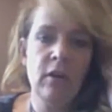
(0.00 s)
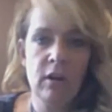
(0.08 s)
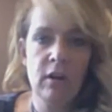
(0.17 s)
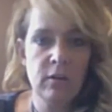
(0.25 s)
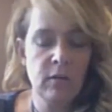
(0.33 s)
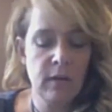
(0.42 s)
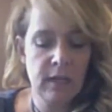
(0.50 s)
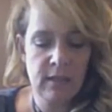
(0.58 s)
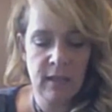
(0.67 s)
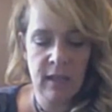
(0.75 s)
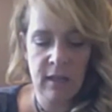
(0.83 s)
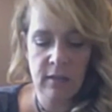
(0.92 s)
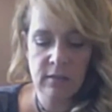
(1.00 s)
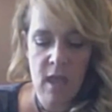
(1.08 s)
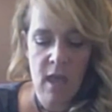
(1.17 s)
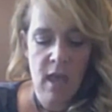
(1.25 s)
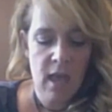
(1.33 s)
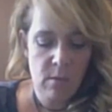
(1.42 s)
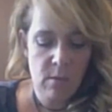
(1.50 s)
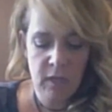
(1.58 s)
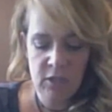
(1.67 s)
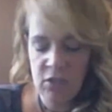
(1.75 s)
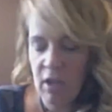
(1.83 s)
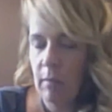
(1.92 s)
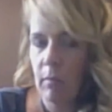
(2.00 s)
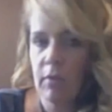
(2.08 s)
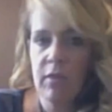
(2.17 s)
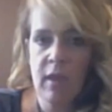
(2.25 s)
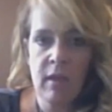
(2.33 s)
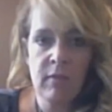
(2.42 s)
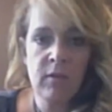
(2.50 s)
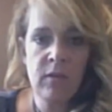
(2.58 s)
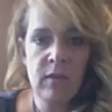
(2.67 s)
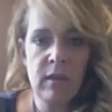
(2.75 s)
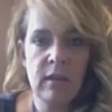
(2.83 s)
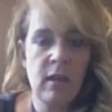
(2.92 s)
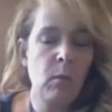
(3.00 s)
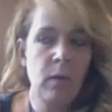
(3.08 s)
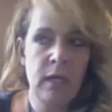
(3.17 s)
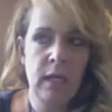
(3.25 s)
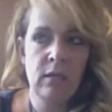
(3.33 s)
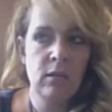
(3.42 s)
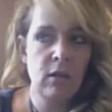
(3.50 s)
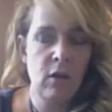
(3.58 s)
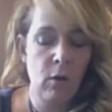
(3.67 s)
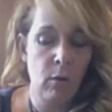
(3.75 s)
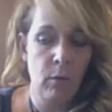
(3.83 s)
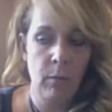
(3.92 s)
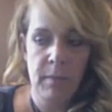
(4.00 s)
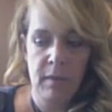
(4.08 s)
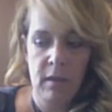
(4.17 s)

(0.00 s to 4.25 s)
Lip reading: garden or anything else, and we each come with everything that we need to know